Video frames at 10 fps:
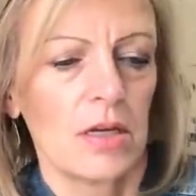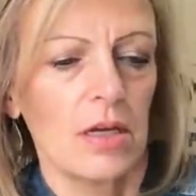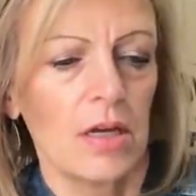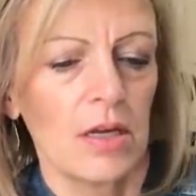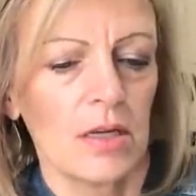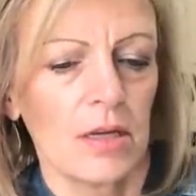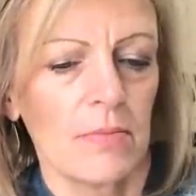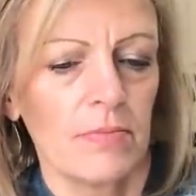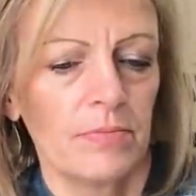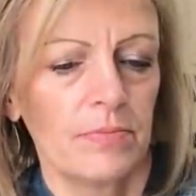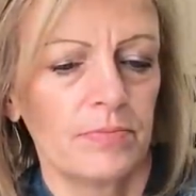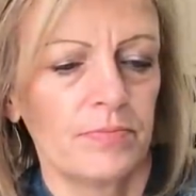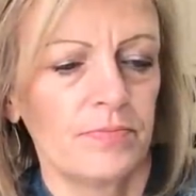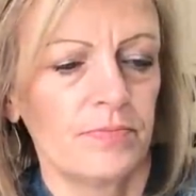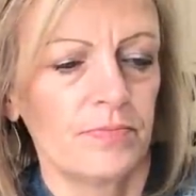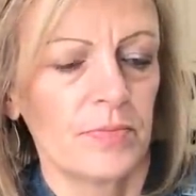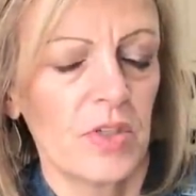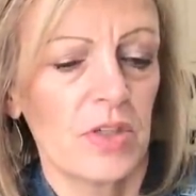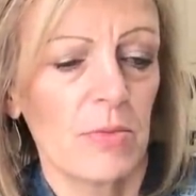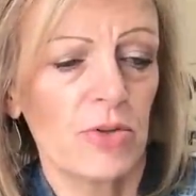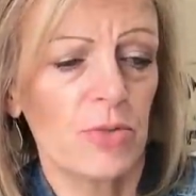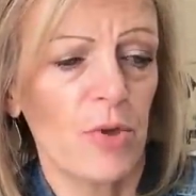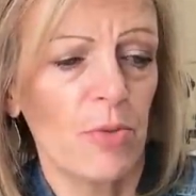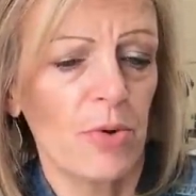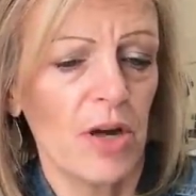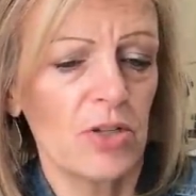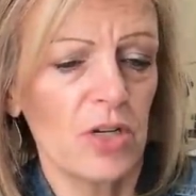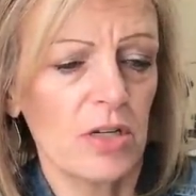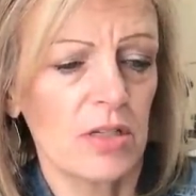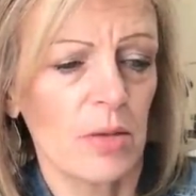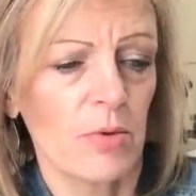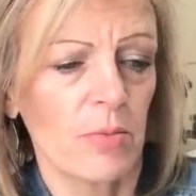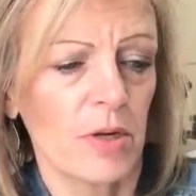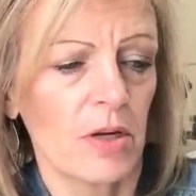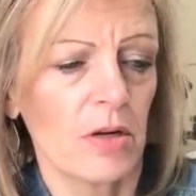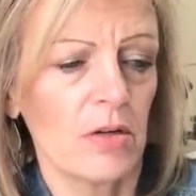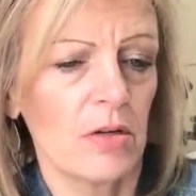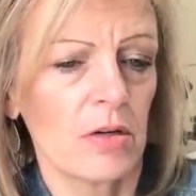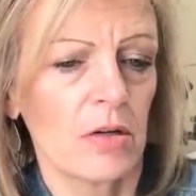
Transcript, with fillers: And um, some are small projects, some are bigger.